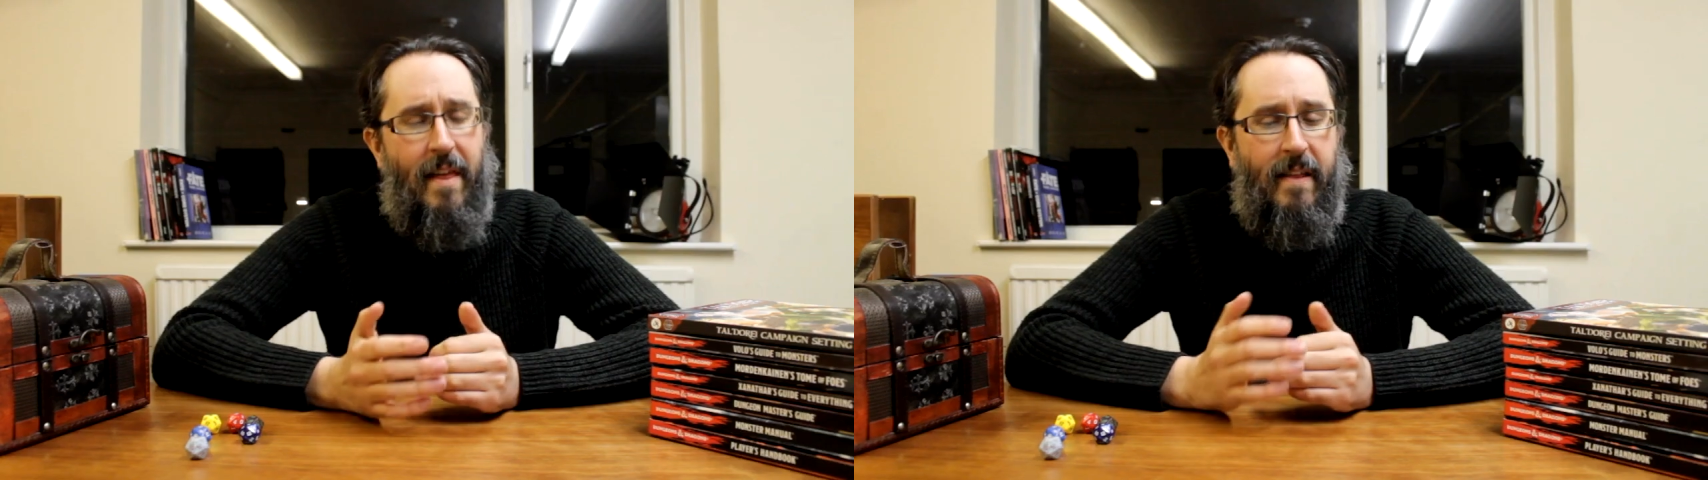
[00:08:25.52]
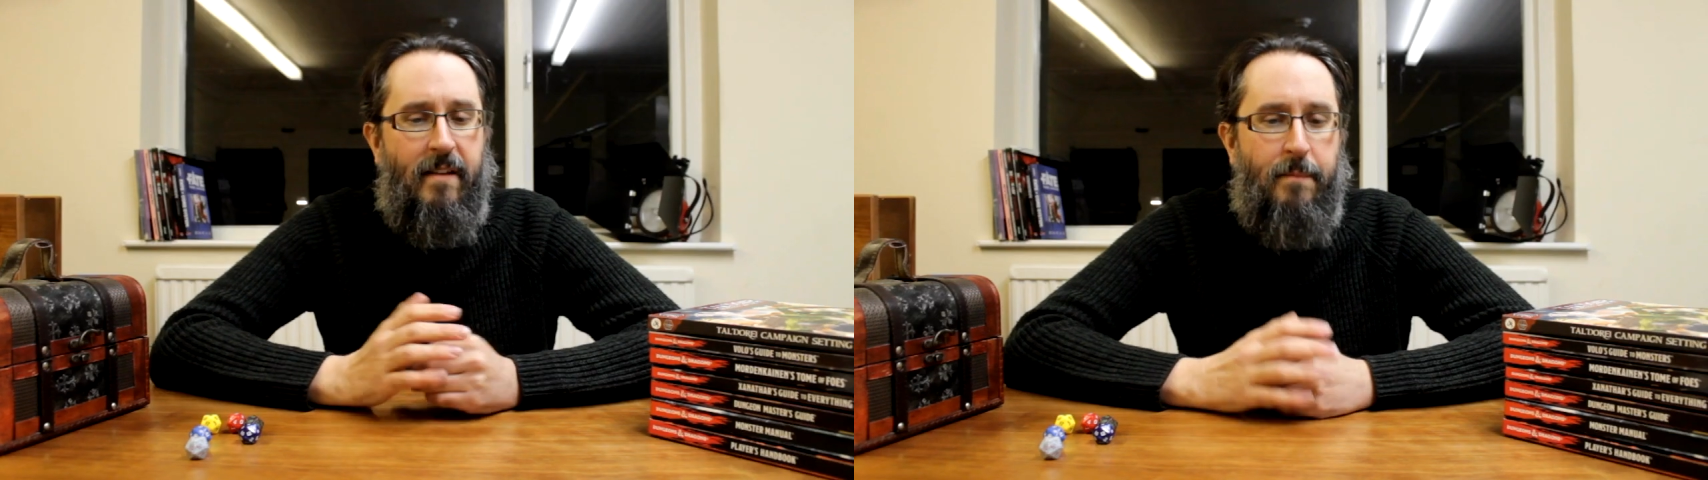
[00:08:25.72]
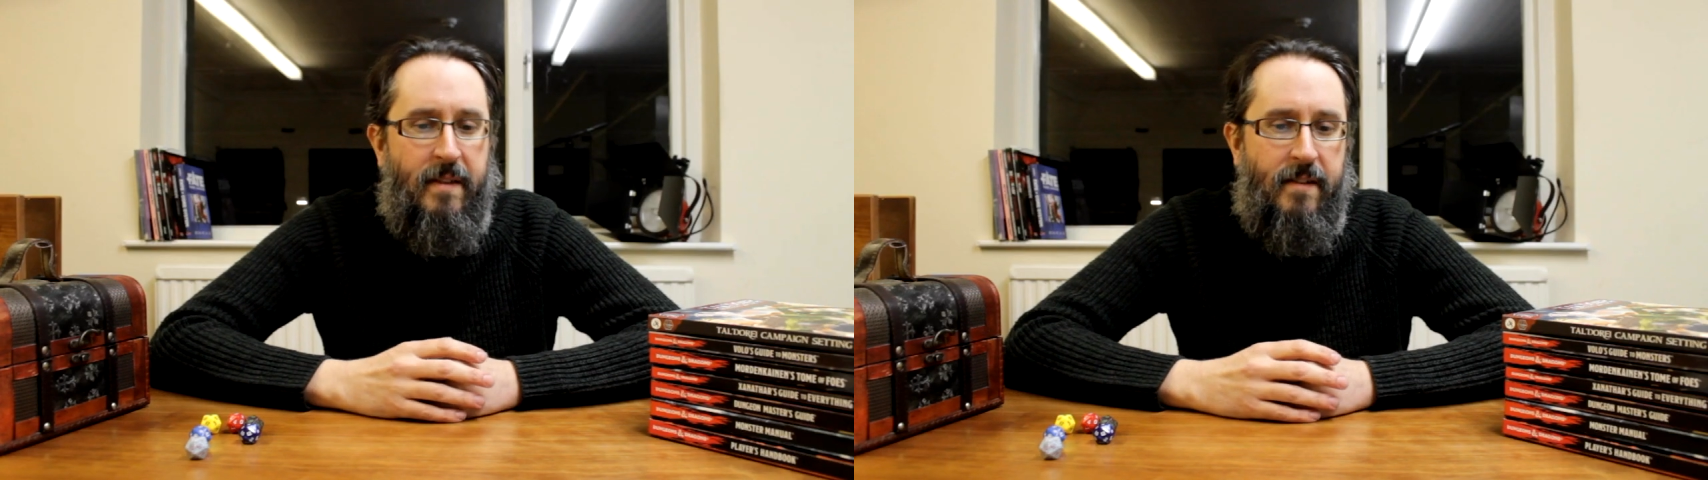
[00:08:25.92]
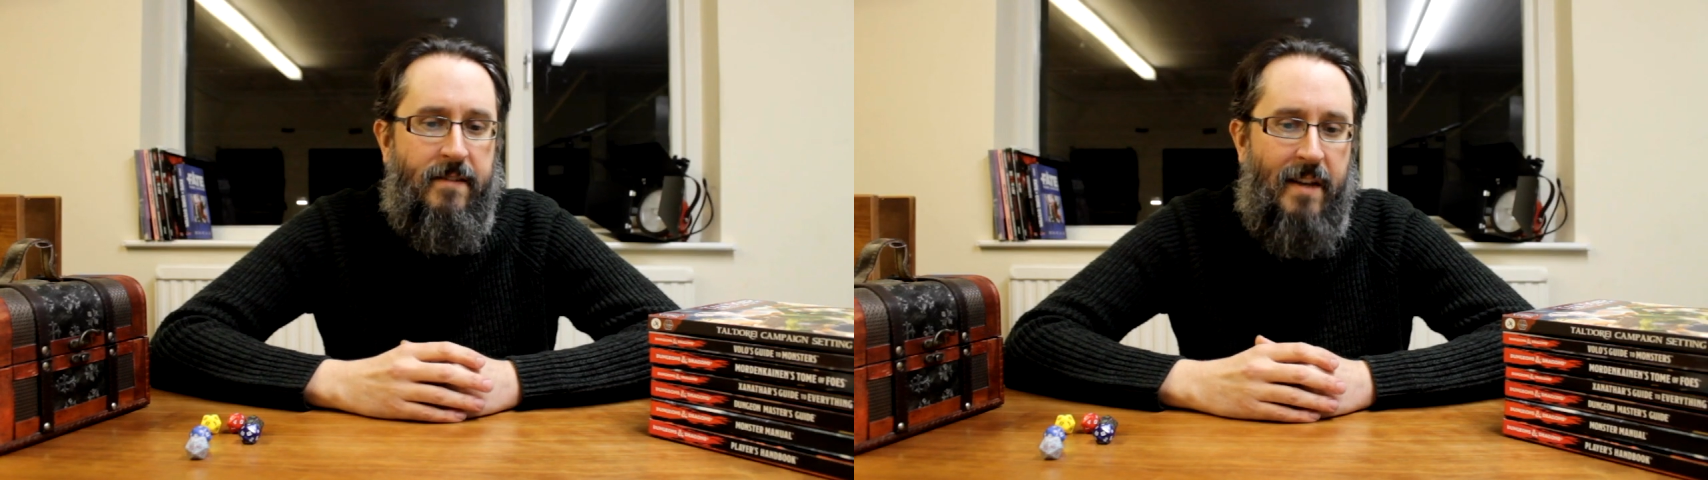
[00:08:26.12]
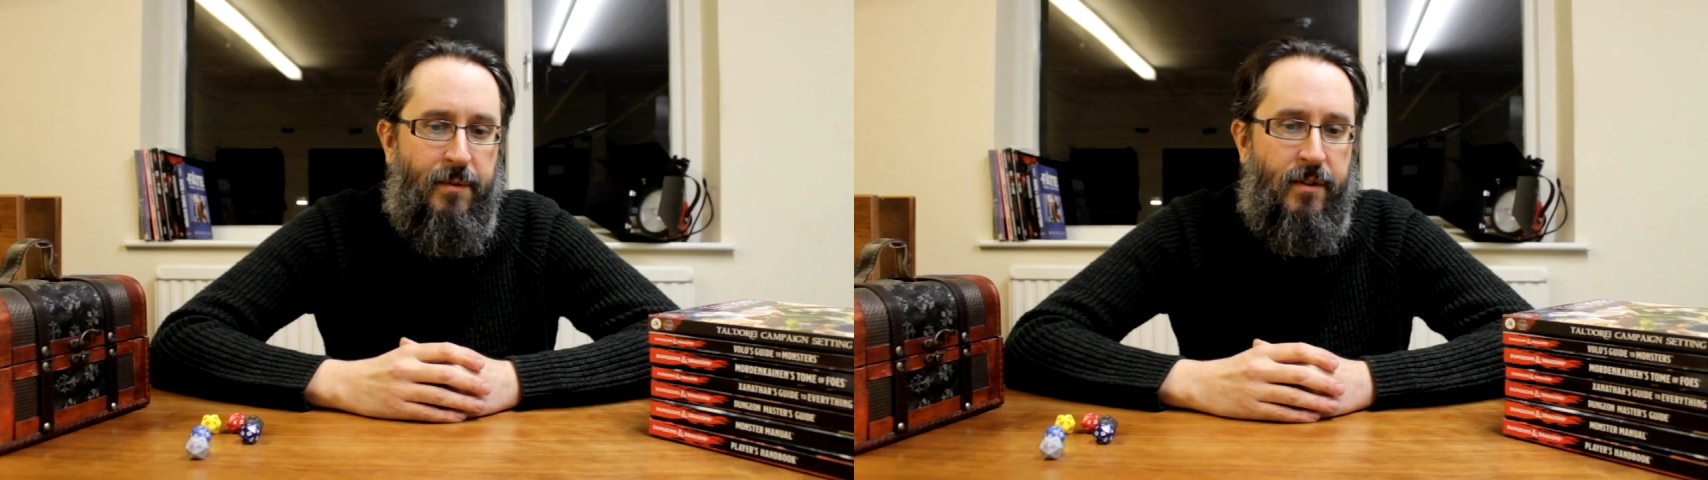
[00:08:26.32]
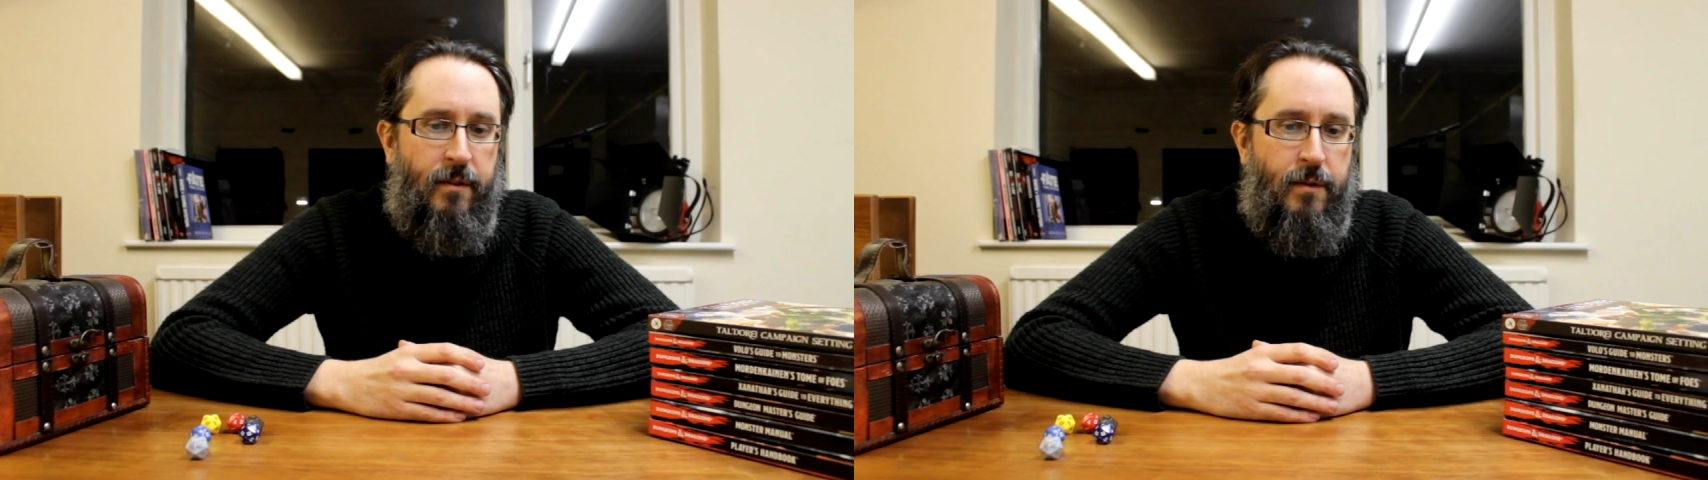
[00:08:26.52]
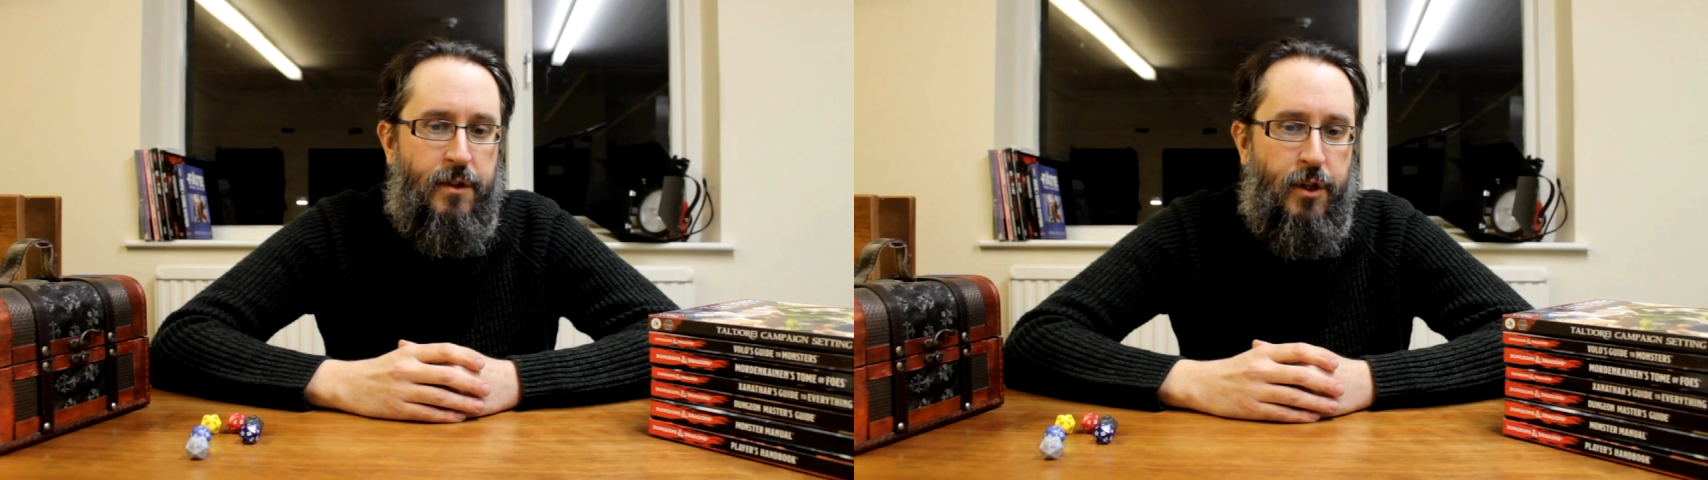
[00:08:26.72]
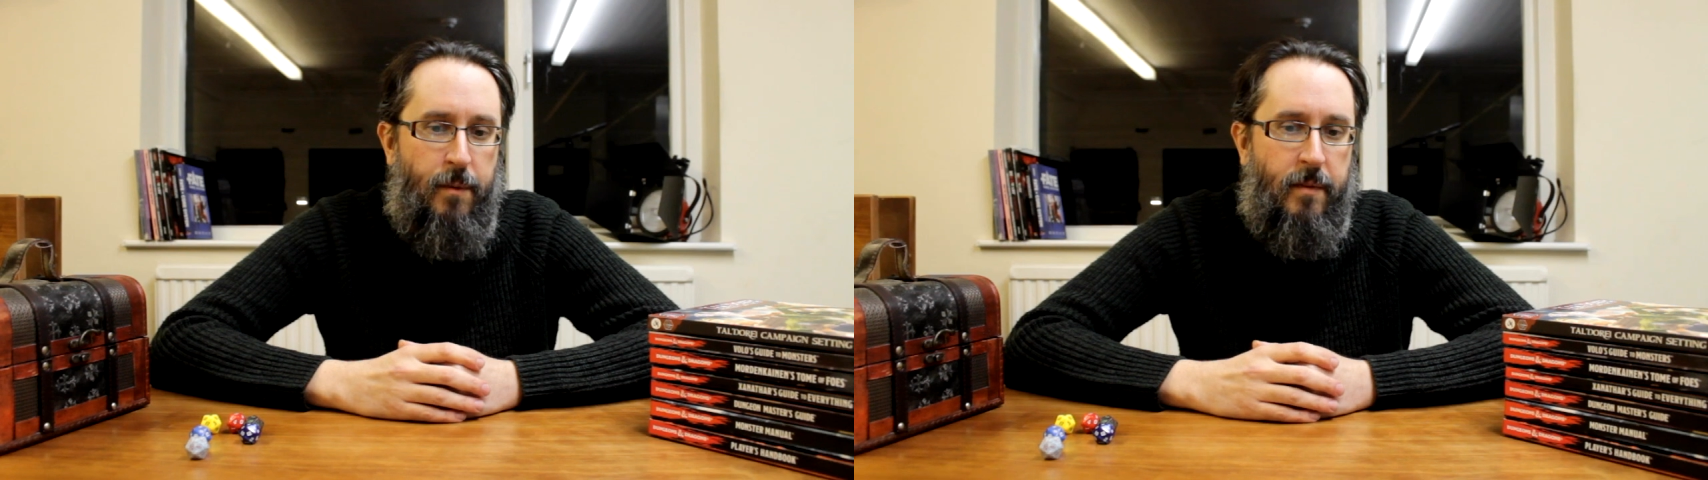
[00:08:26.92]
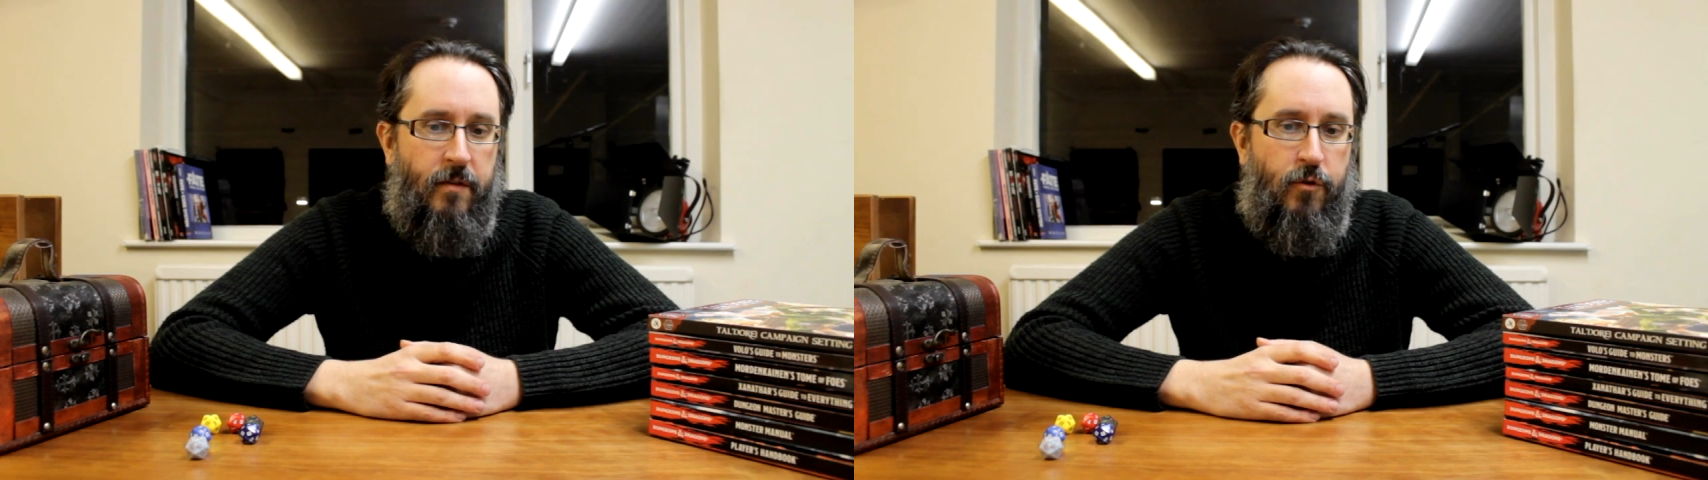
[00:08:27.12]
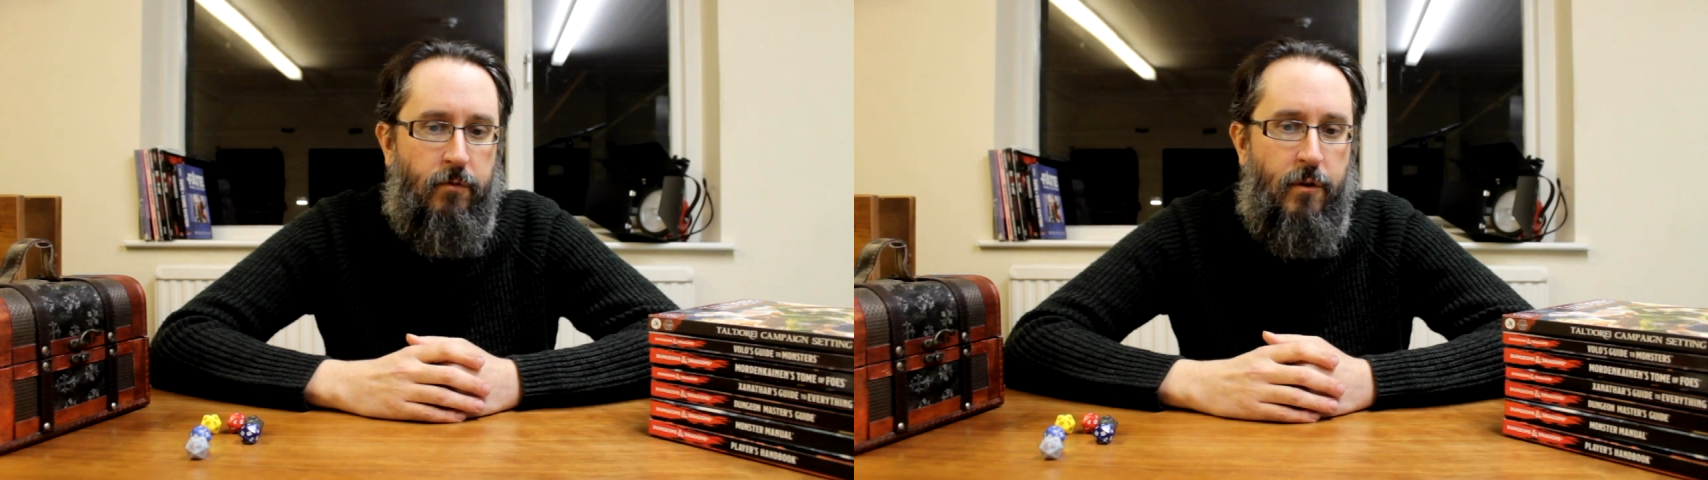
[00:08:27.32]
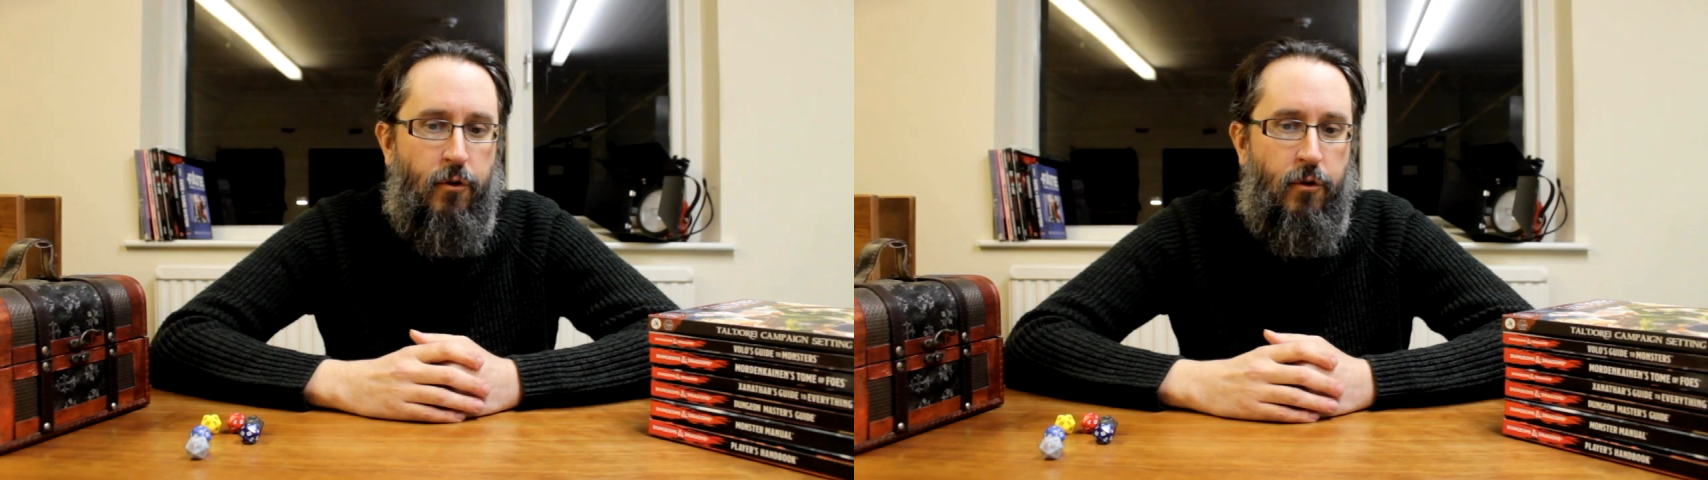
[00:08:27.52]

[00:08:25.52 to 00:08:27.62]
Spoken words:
think there's a misconception to assume that story